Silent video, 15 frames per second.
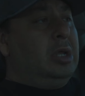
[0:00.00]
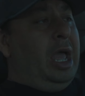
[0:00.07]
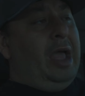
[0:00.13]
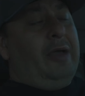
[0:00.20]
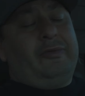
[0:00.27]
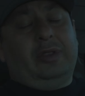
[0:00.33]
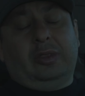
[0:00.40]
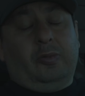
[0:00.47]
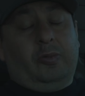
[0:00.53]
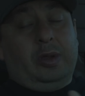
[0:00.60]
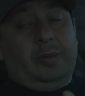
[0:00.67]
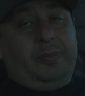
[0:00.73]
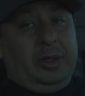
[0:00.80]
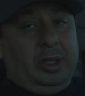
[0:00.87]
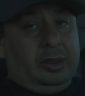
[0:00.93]
having the
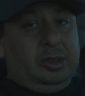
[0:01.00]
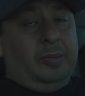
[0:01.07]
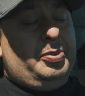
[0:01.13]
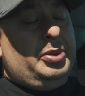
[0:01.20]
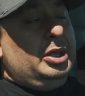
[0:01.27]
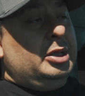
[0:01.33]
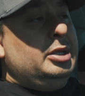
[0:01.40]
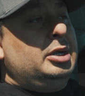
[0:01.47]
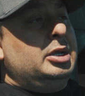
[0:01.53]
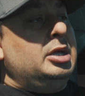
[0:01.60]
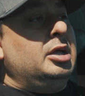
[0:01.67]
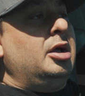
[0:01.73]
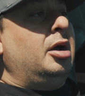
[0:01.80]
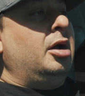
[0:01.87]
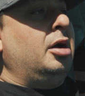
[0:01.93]

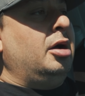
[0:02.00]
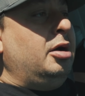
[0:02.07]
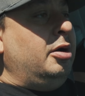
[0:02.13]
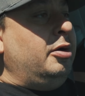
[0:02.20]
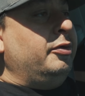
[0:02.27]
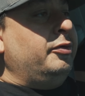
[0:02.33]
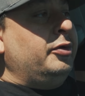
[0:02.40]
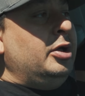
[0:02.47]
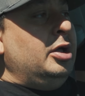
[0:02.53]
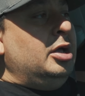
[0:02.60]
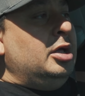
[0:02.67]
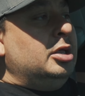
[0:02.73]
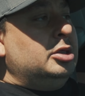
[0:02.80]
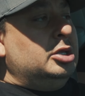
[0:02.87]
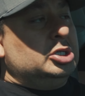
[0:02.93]
rebuildability of
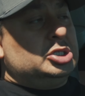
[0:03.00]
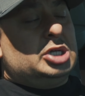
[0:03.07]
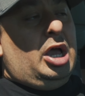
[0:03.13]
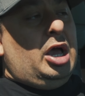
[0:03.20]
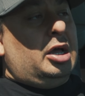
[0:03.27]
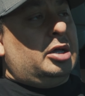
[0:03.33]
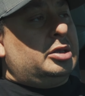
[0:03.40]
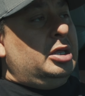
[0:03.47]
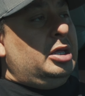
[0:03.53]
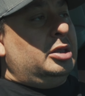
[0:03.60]
the shocks.